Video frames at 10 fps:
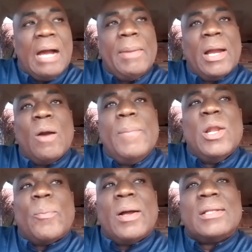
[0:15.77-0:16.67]
And I'm going to
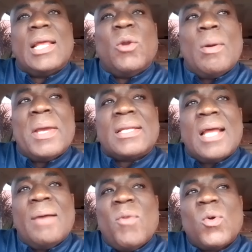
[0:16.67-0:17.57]
build up and tell you what I'm
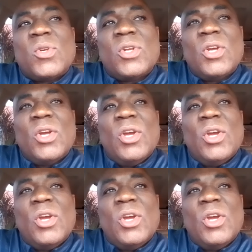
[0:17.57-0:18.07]
talking about.